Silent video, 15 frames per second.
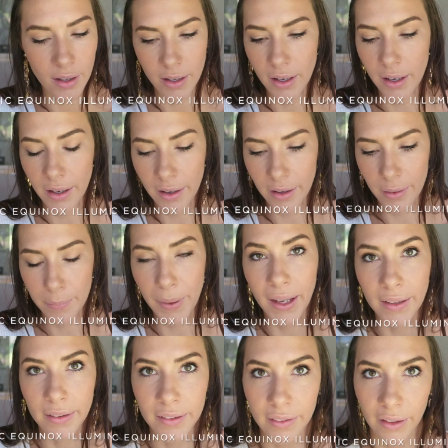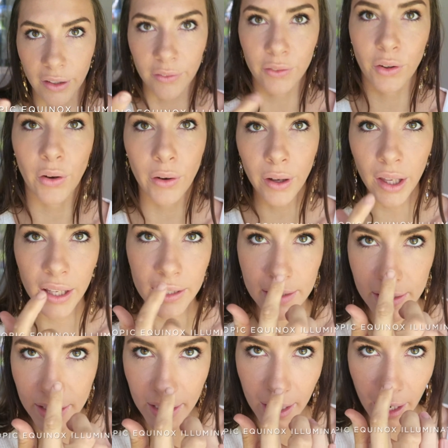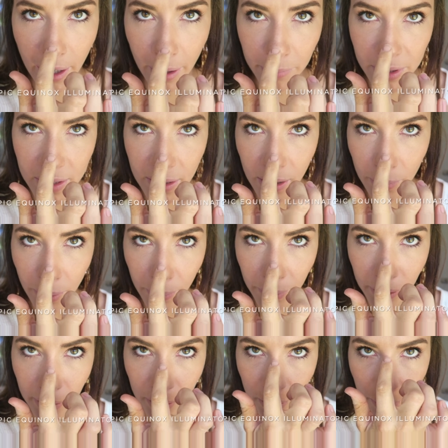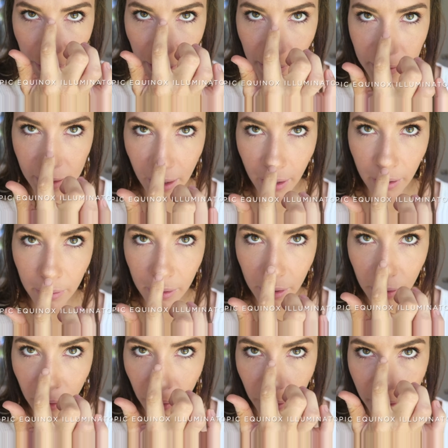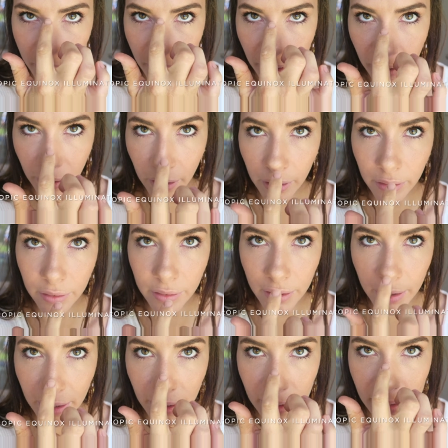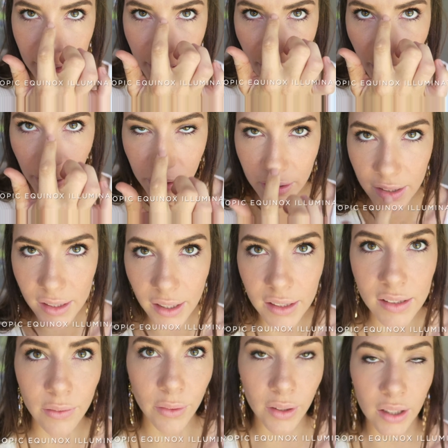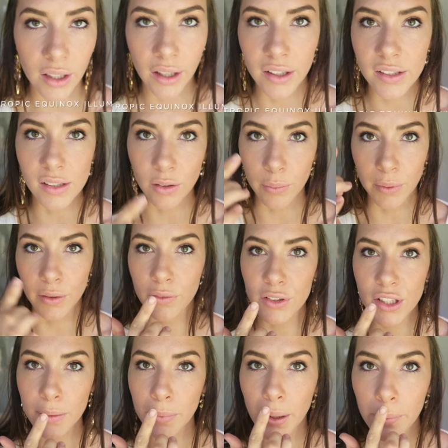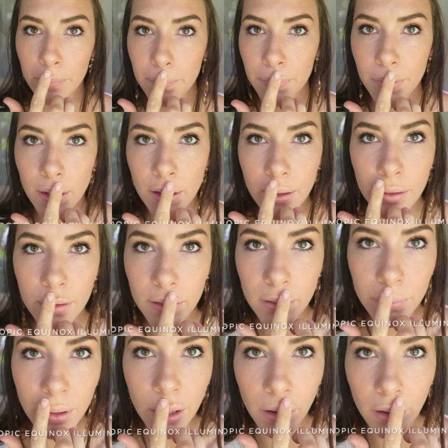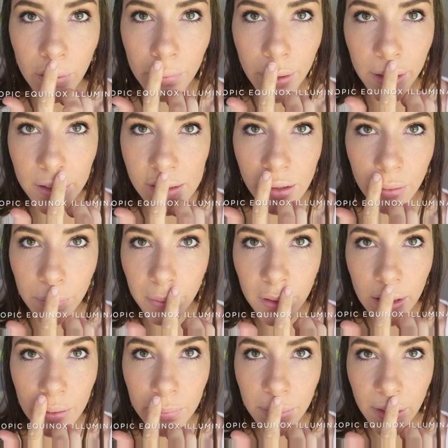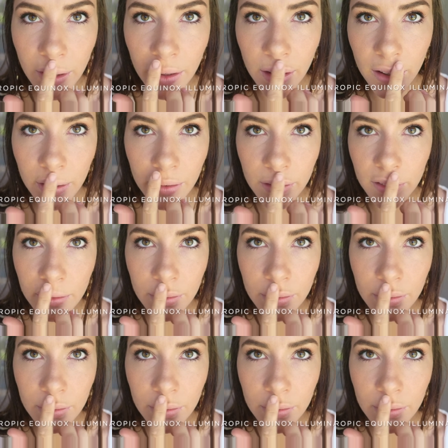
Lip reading: palette that I've got. Now I'm just gonna pop a little bit down the nose here. You can see how it just adds a really nice little bit of shimmer. A little bit on my top lip there.